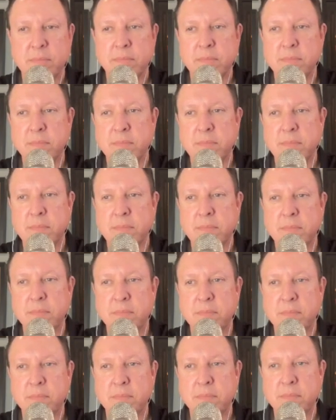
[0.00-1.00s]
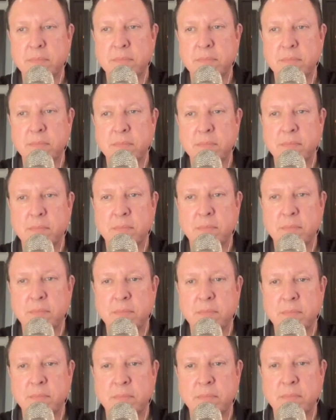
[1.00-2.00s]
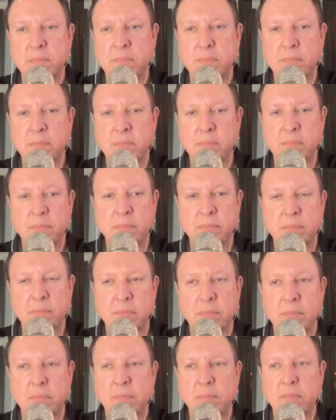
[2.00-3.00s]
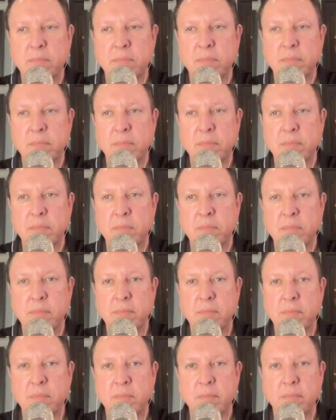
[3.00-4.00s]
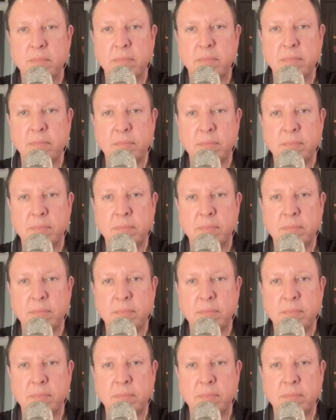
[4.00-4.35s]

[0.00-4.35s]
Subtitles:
(silent)